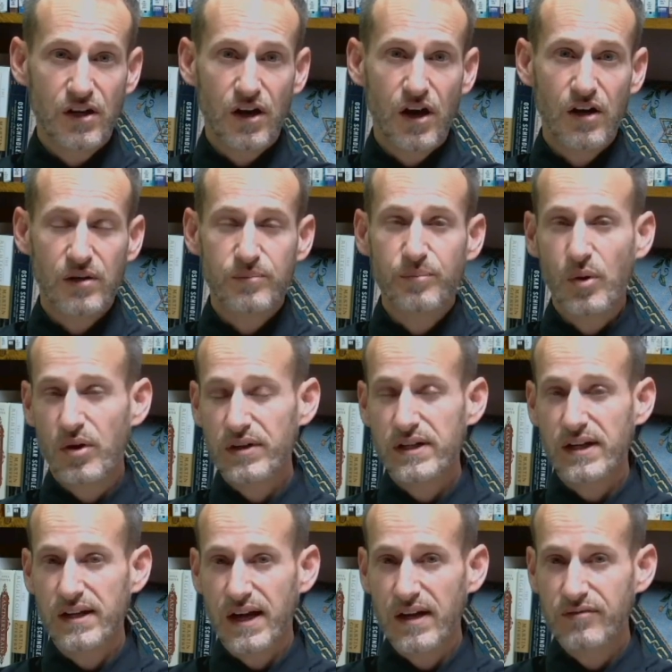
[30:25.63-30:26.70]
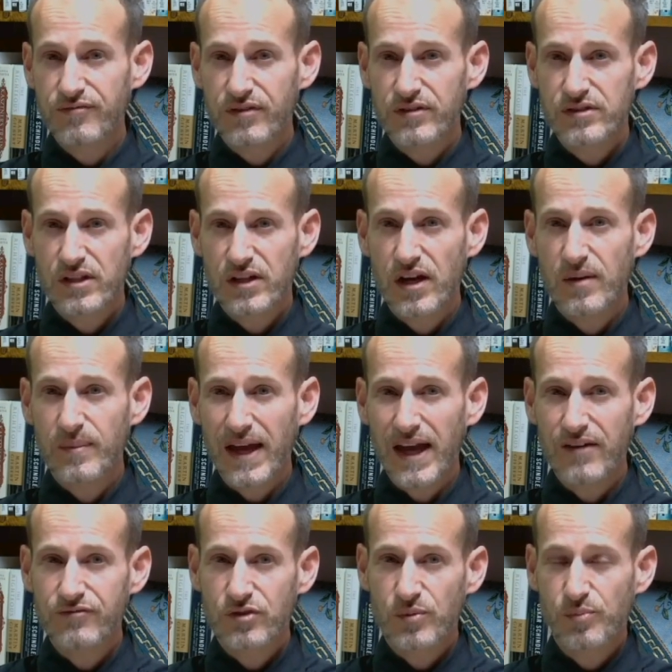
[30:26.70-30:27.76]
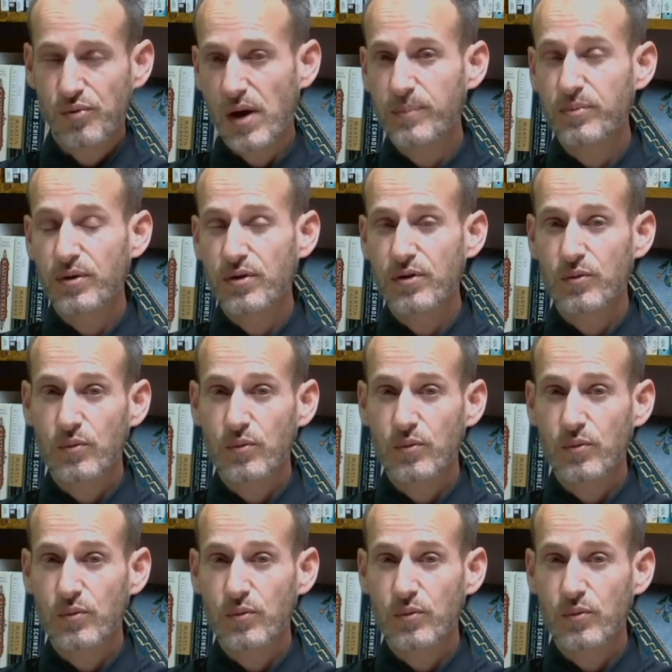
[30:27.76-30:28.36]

are important enough to come after proper